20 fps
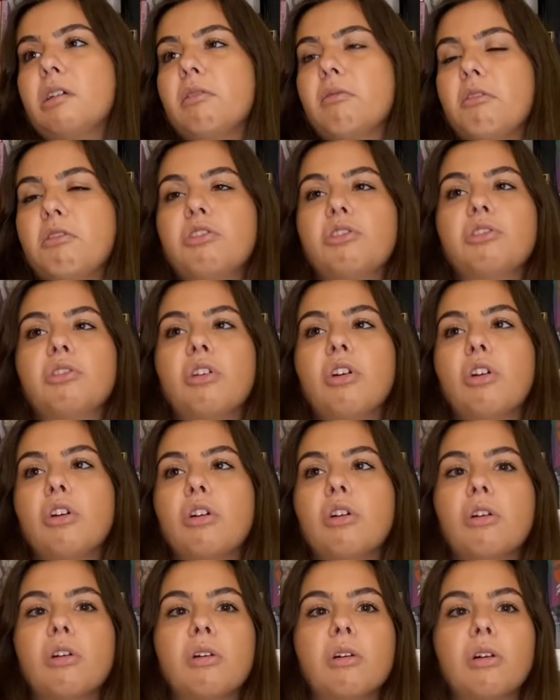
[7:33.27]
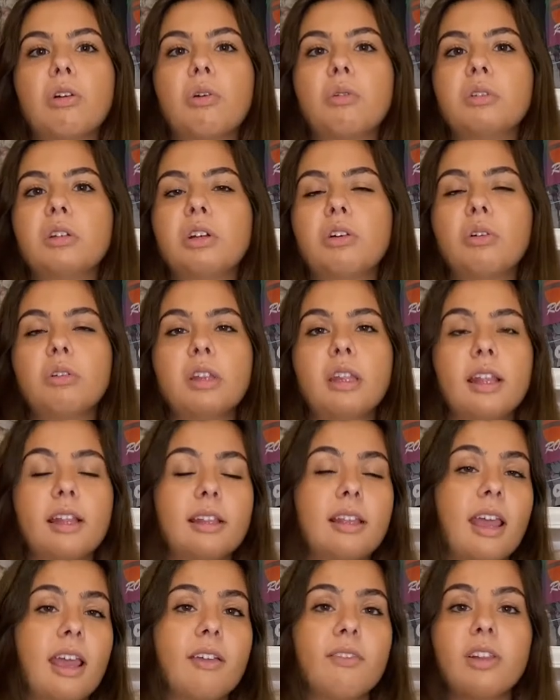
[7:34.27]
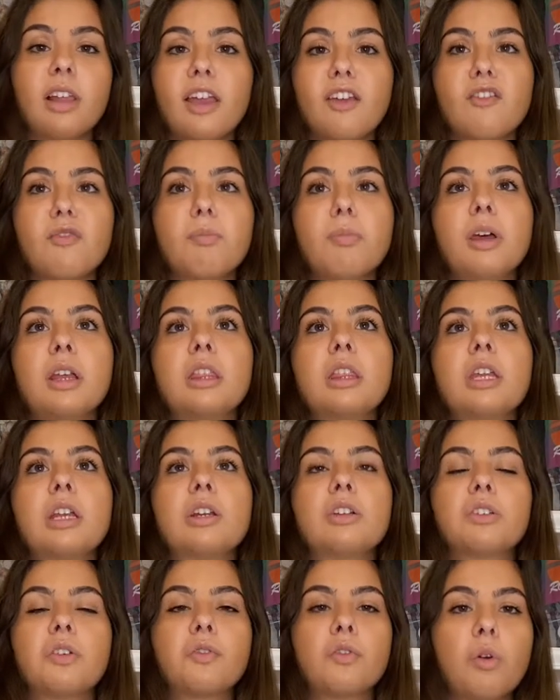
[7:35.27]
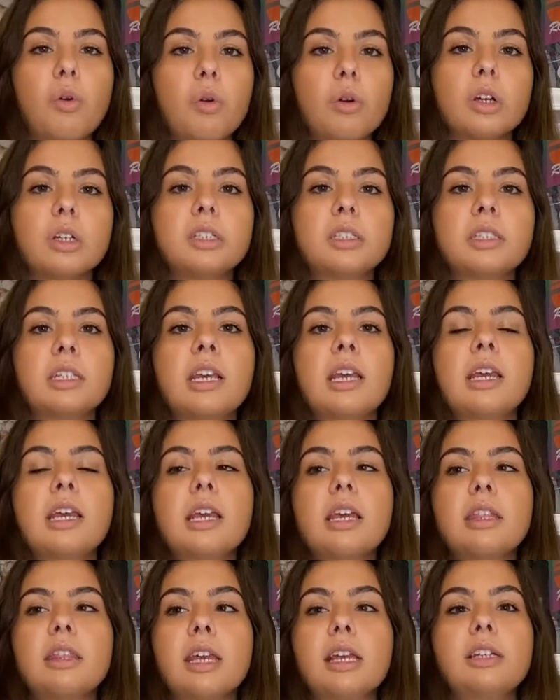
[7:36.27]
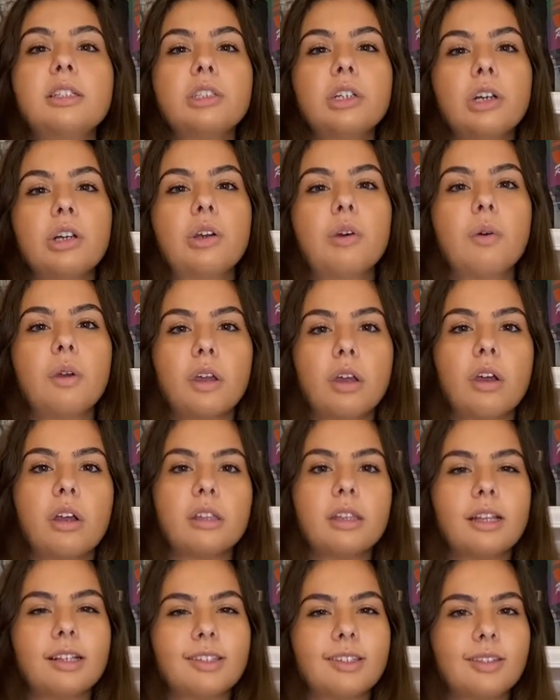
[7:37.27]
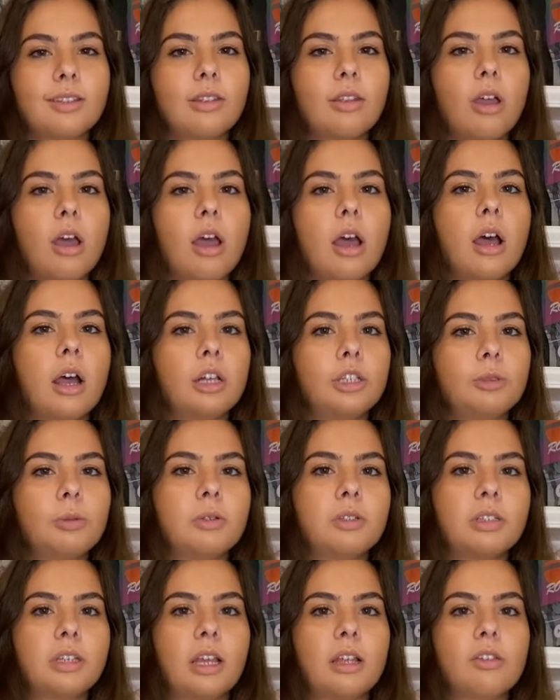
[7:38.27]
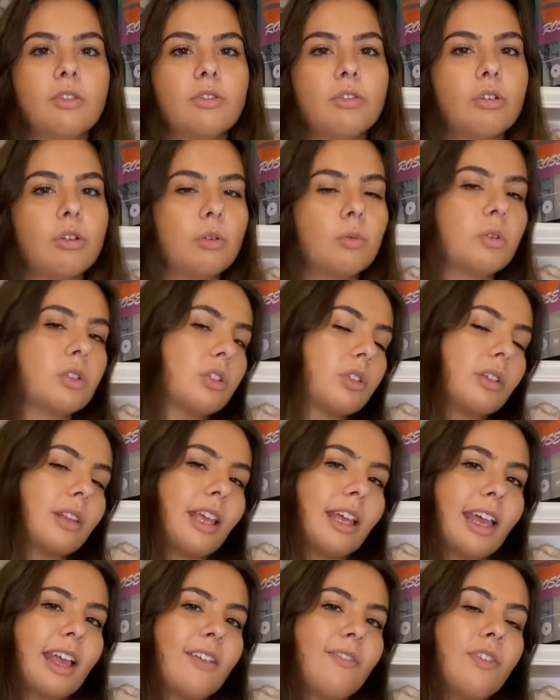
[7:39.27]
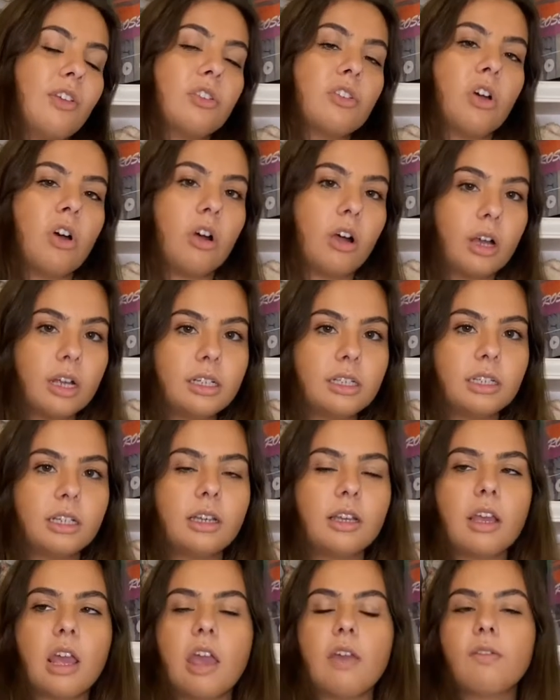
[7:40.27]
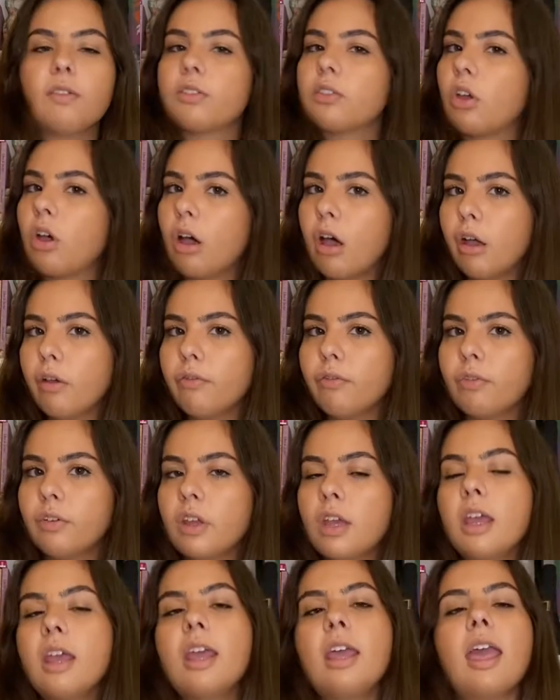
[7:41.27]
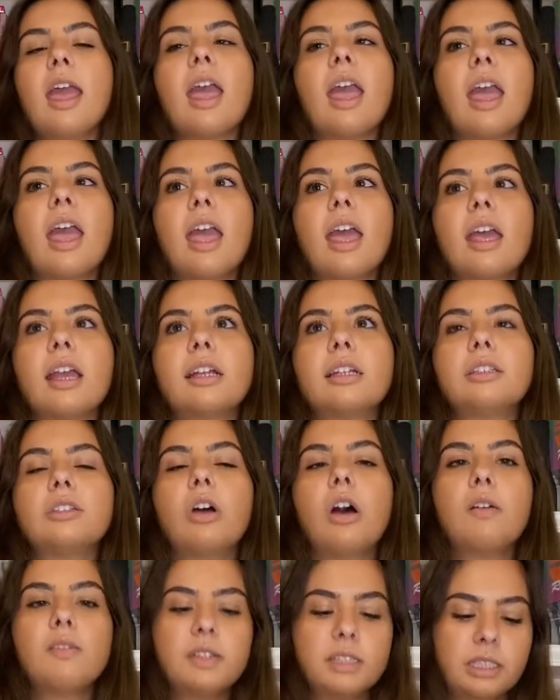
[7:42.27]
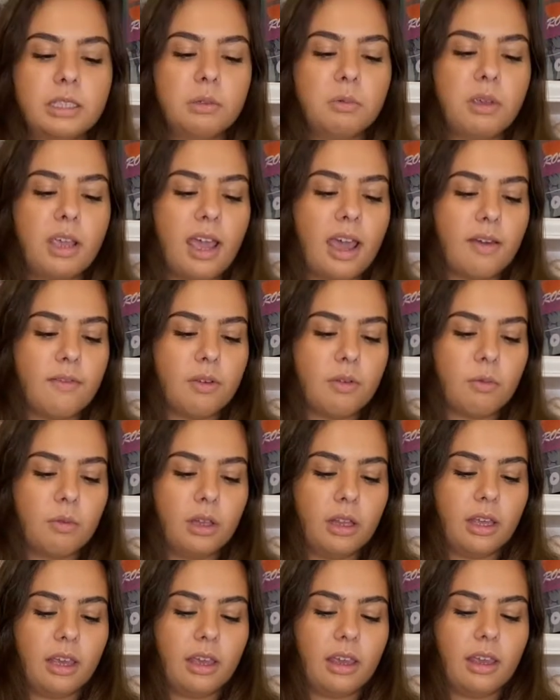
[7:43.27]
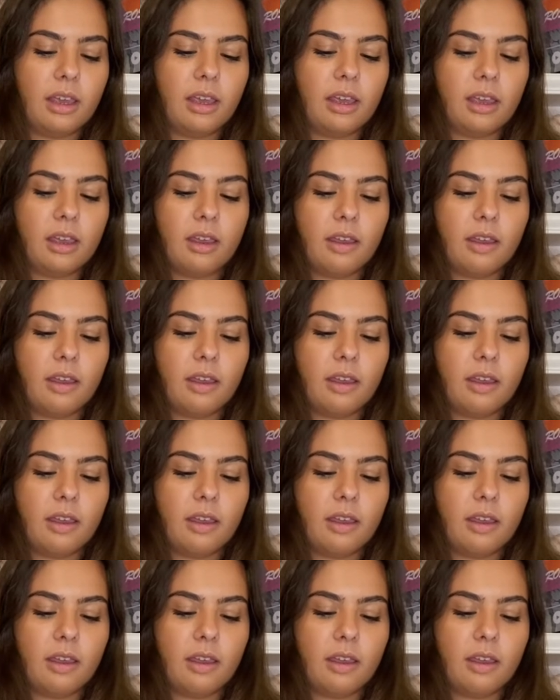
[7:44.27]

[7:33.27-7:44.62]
it's just her go-to-go day of life. But there's, of course, things that are going on that's not 100% certain. What's like, it feels odd, it feels off. And obviously we haven't really